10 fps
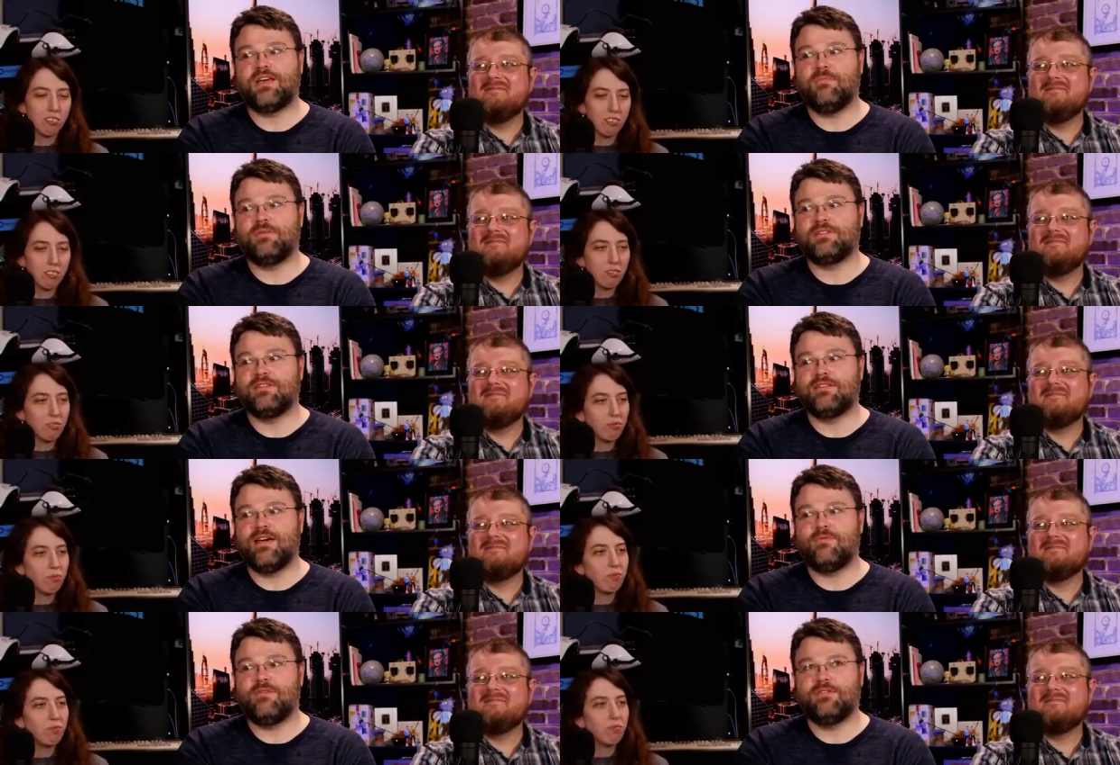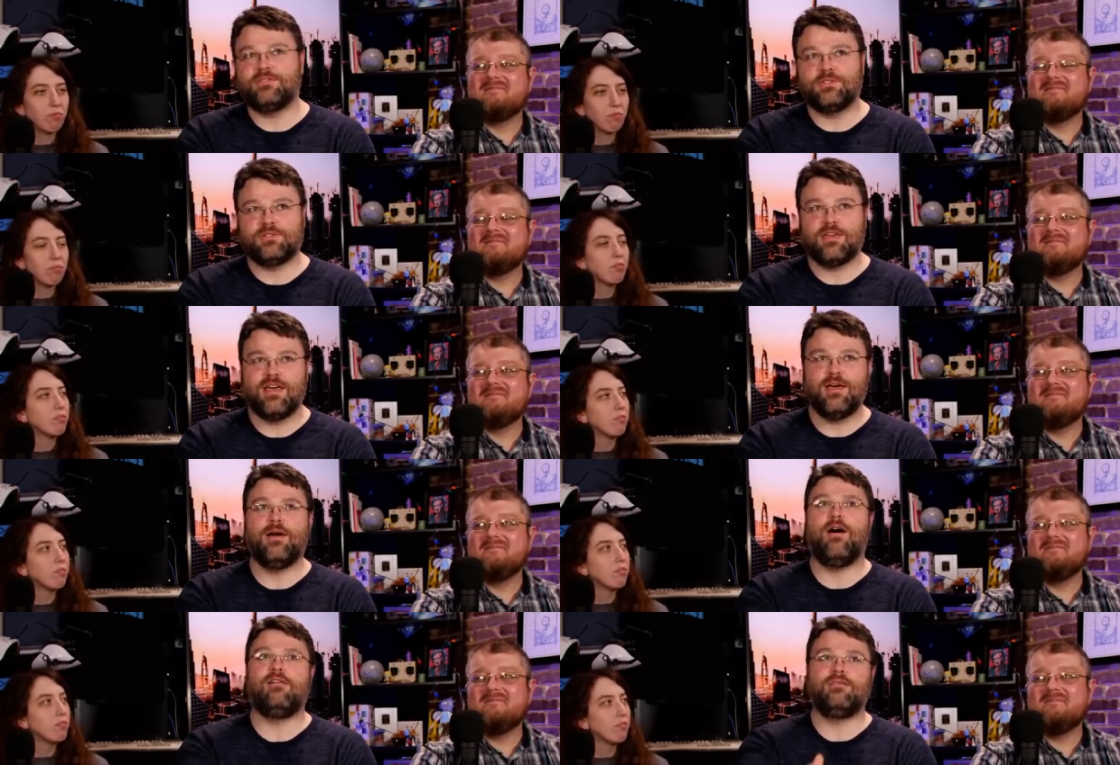Speaker 1: comments like that where it's just
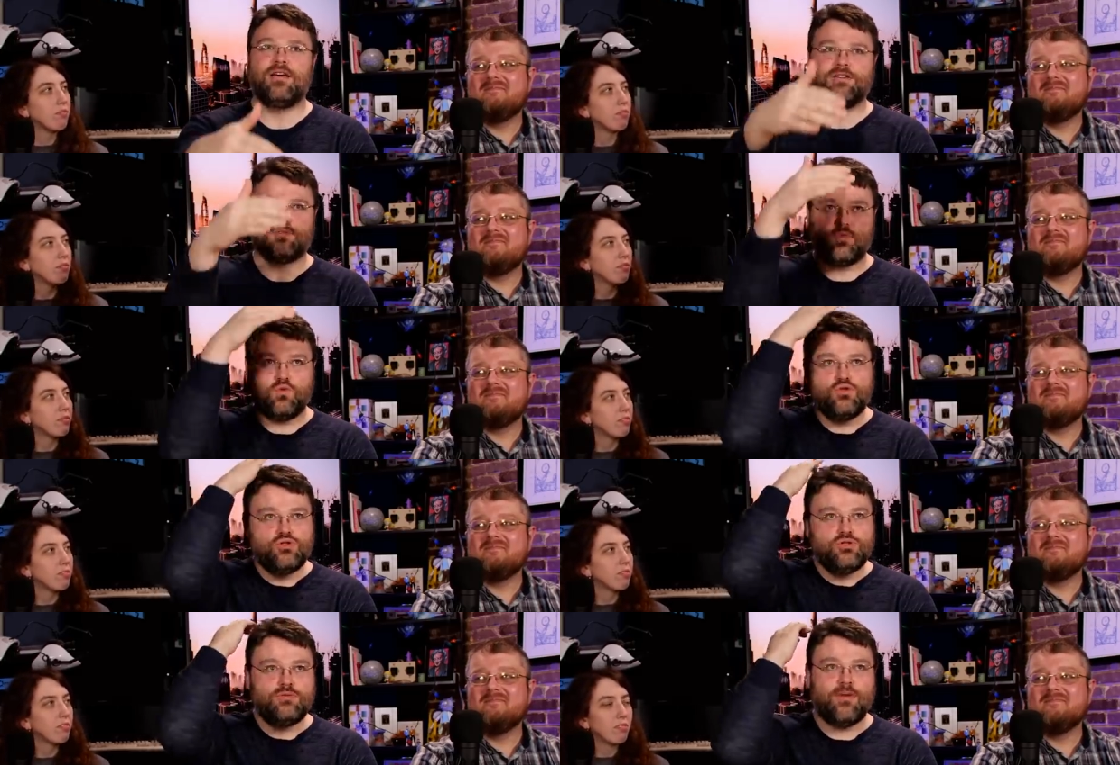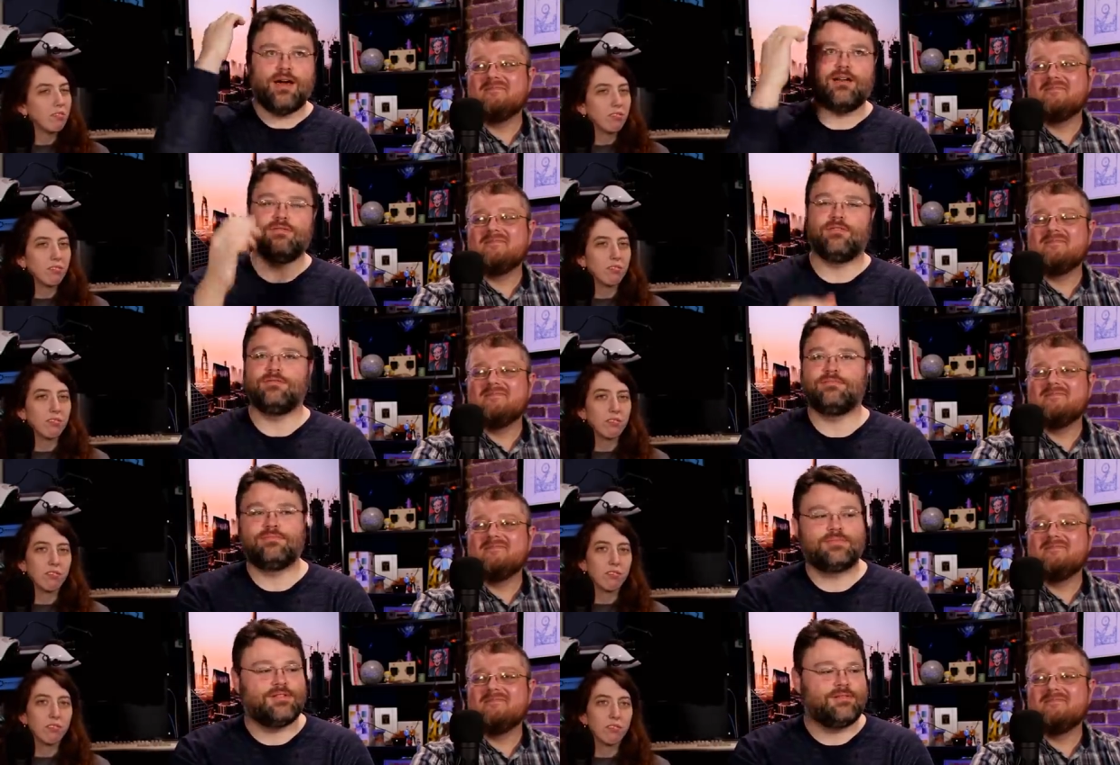all of that just whoosh, right over.
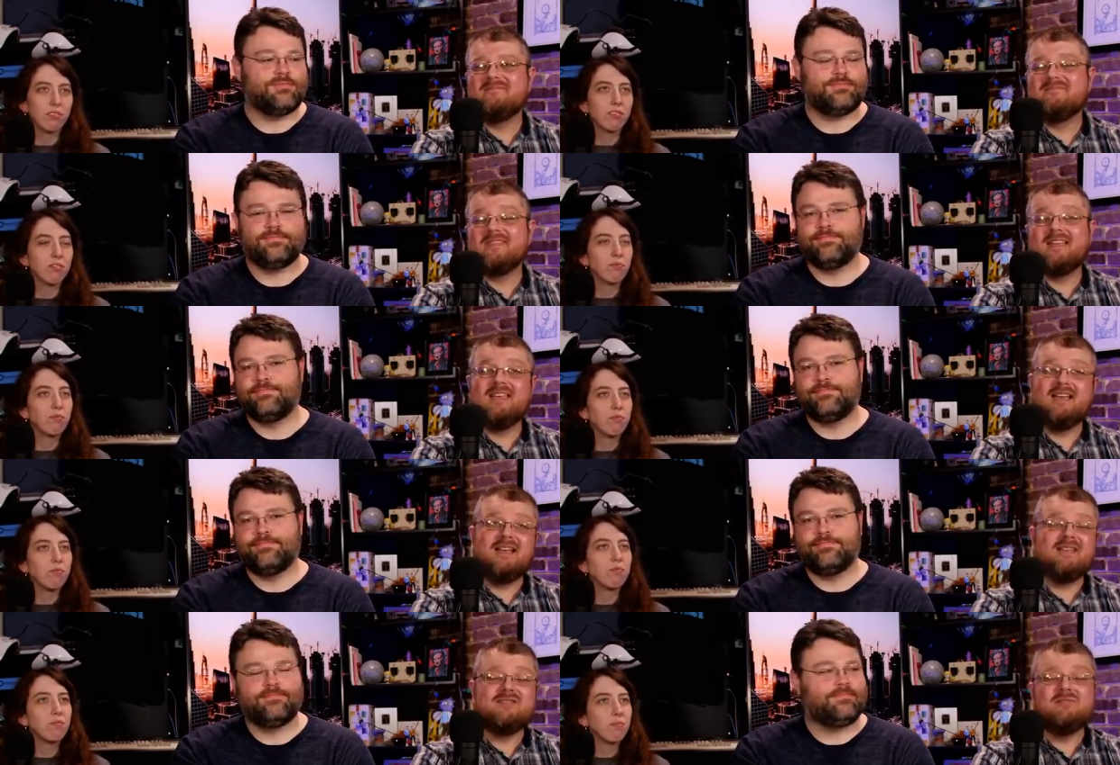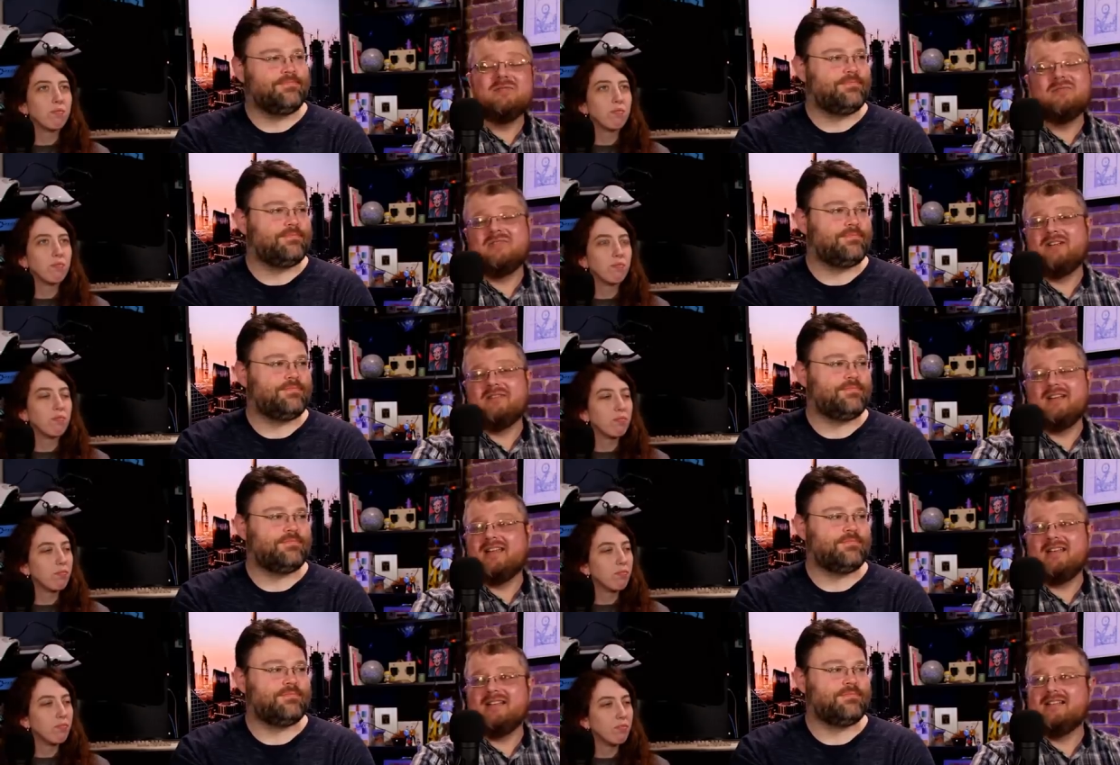So
Speaker 2: uh, some people are never going to
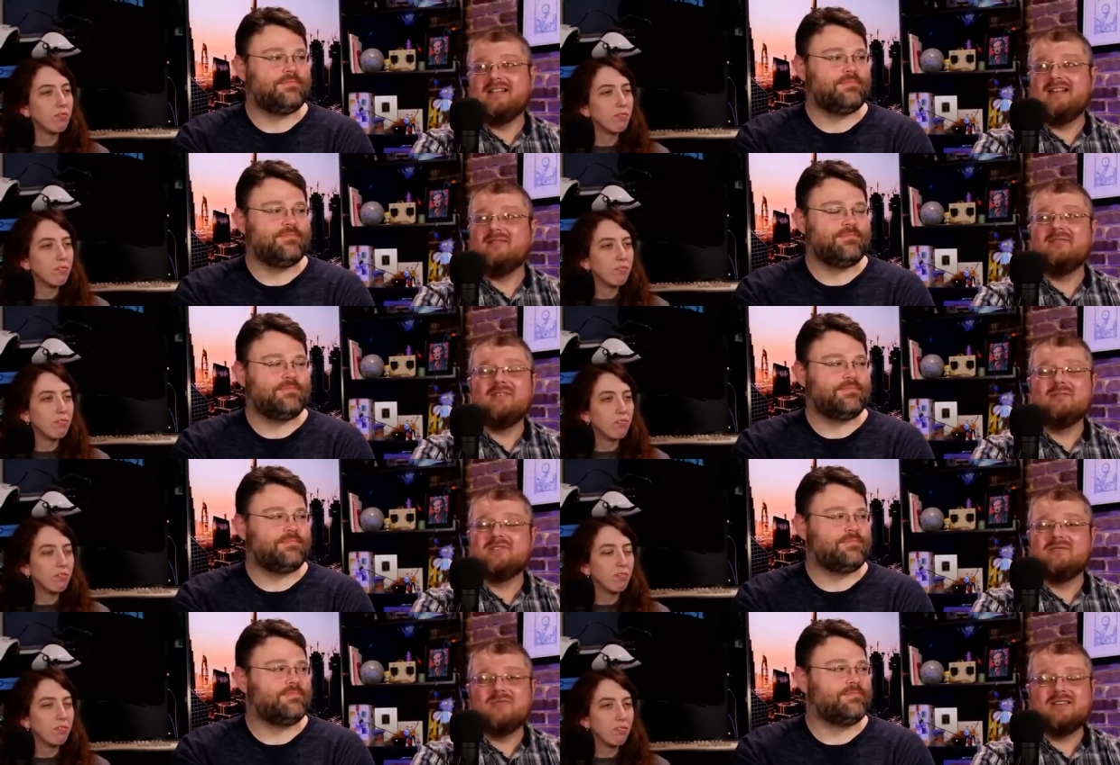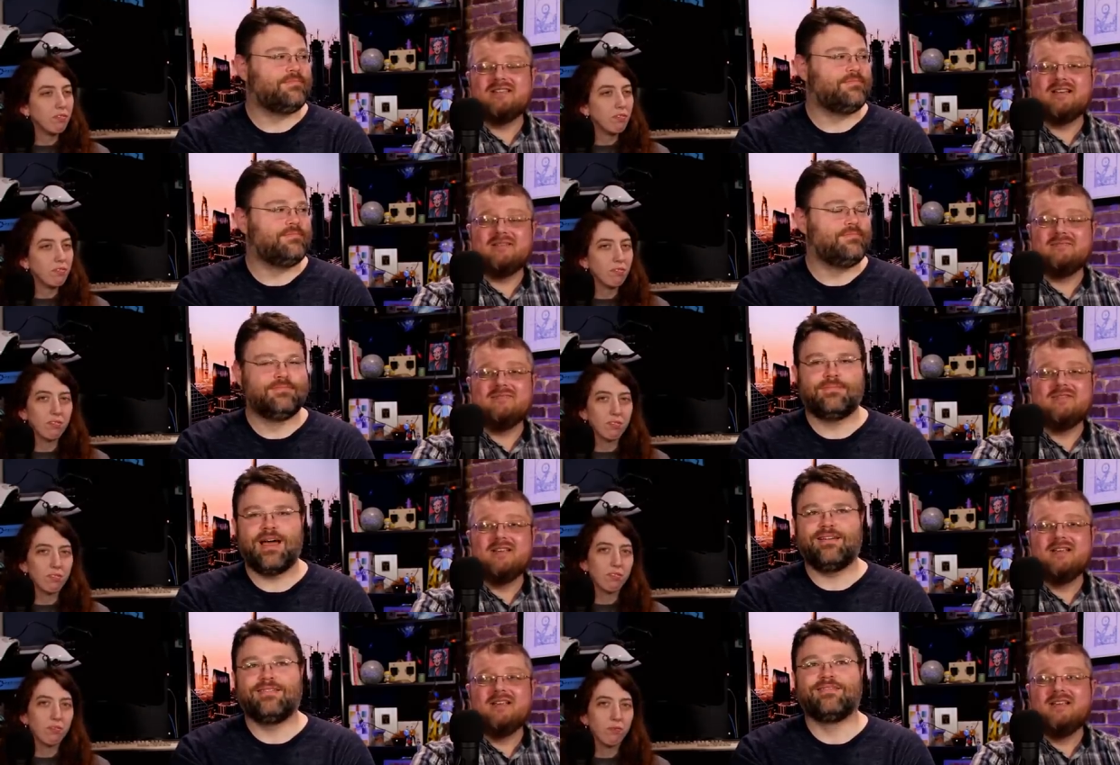get it, and I don't think we should waste time.
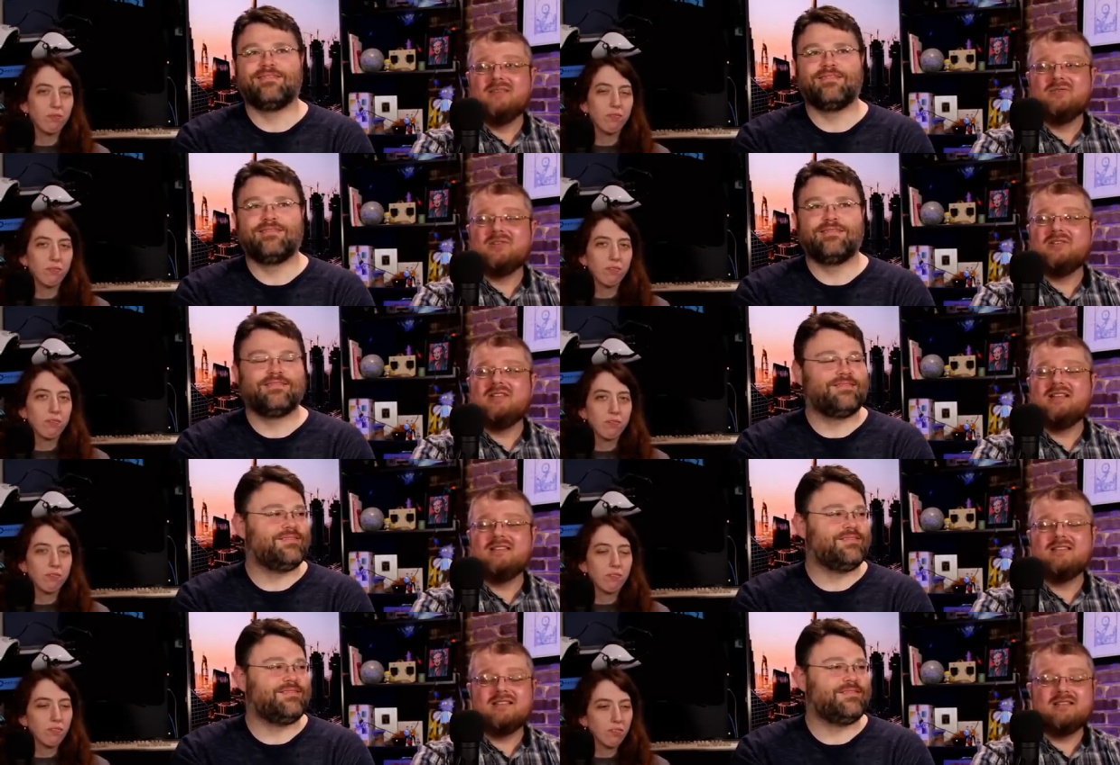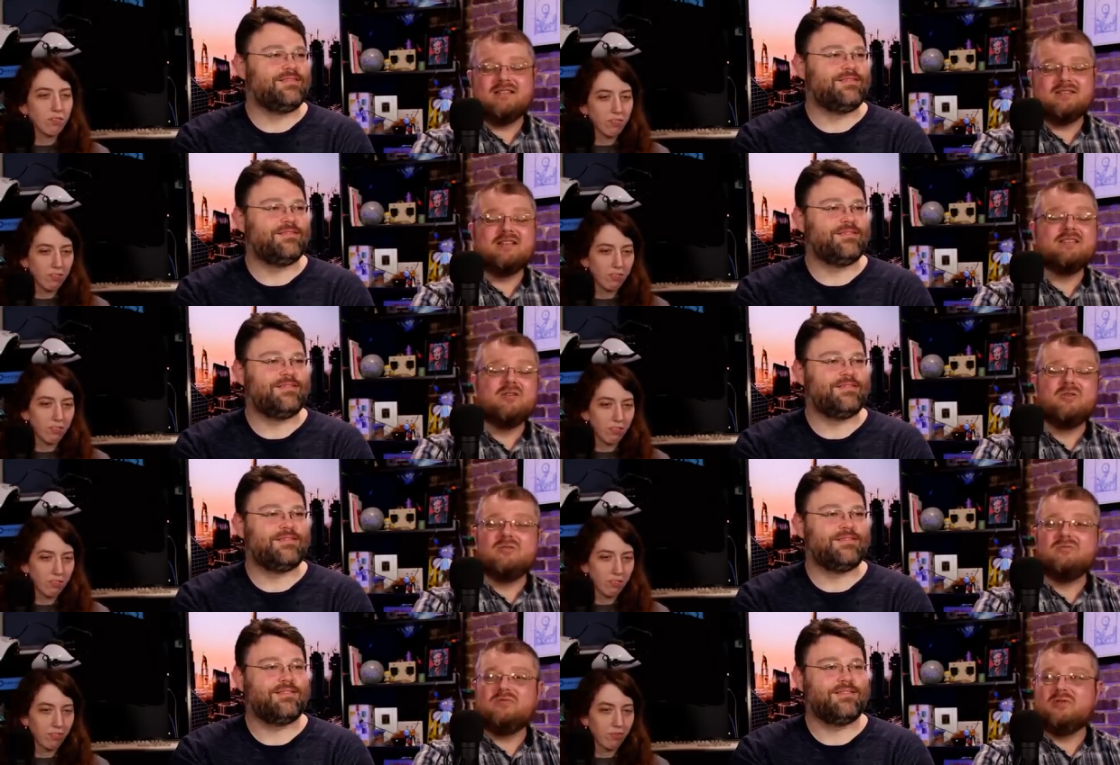we shouldn't. It's, it's, it's like the
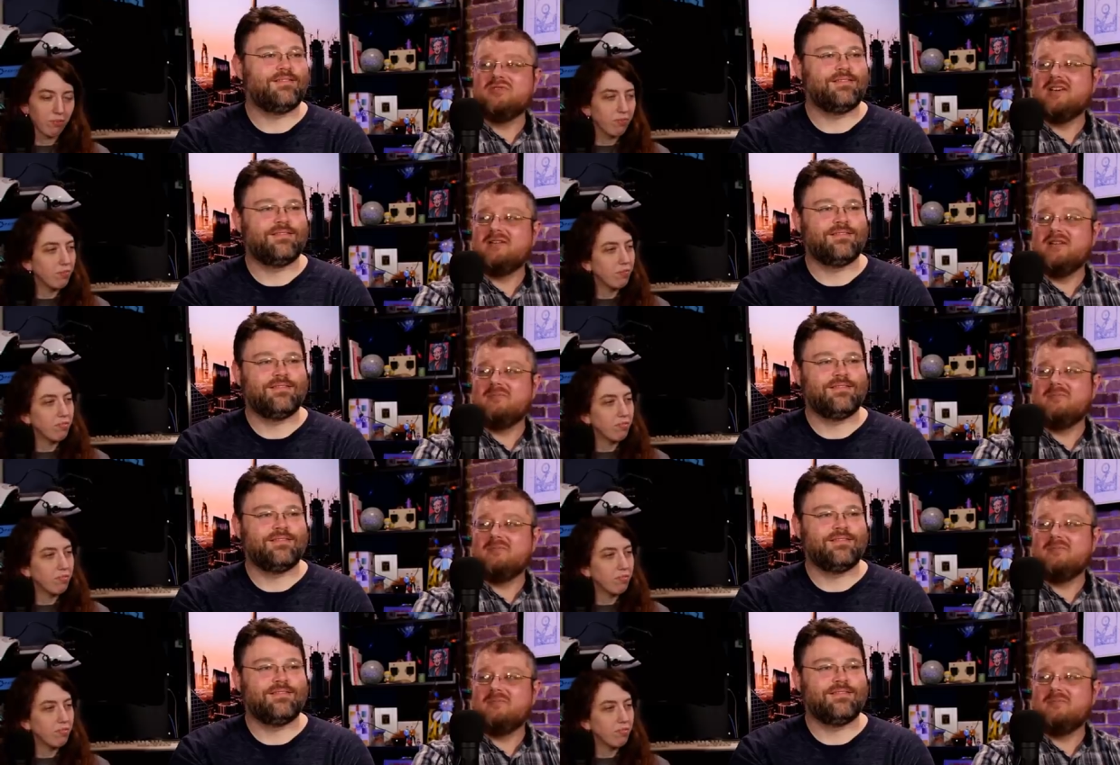whole "No Child